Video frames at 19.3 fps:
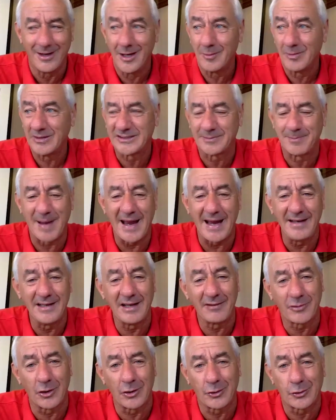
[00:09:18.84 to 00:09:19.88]
Spain,
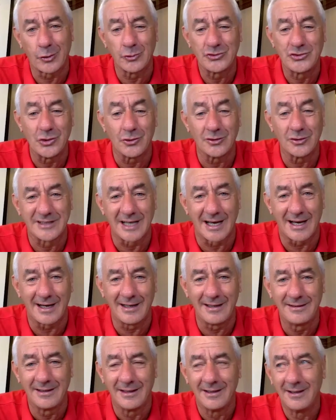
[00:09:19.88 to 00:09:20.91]
they've got a good young
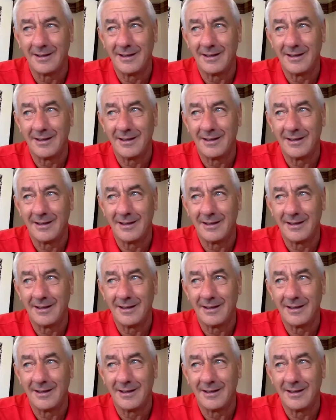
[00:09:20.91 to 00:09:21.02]
side.